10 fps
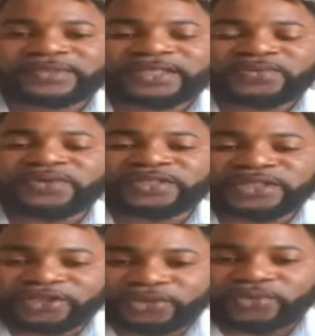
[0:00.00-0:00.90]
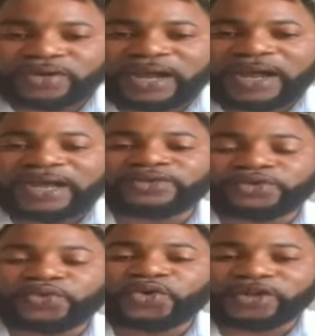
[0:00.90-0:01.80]
It will teach you and
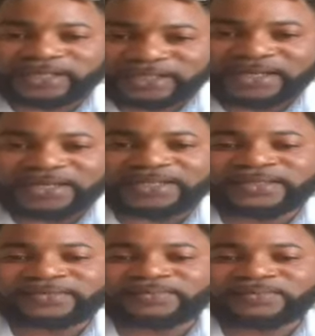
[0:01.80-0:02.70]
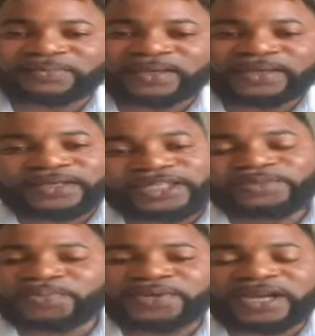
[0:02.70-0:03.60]
you will understand it.
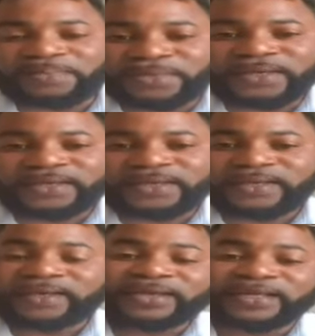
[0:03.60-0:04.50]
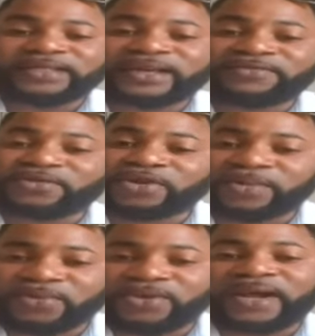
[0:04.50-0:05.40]
Triple P and P is
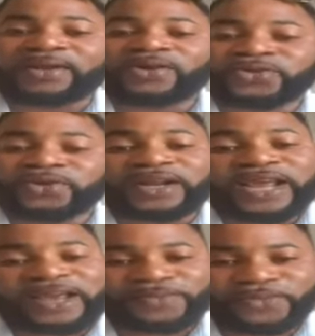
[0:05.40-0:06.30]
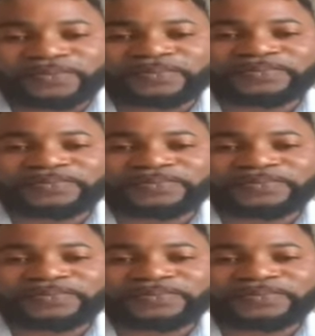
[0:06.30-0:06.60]
affordable and also reliable.